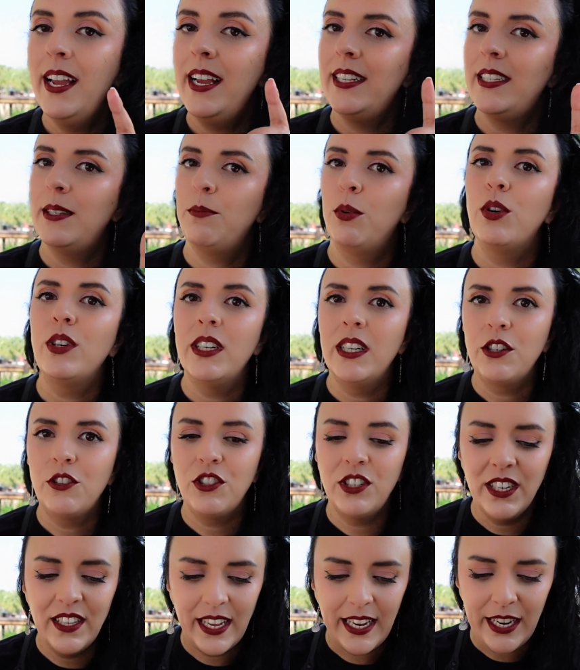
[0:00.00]
It's important to
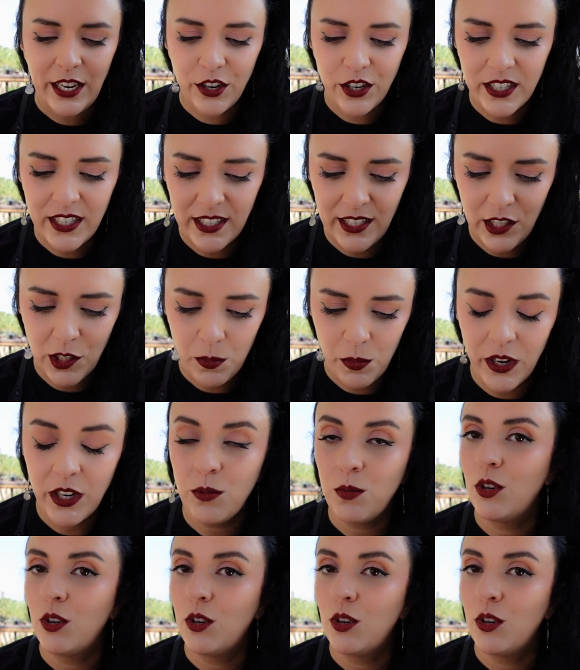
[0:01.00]
understand that here at Disney Springs,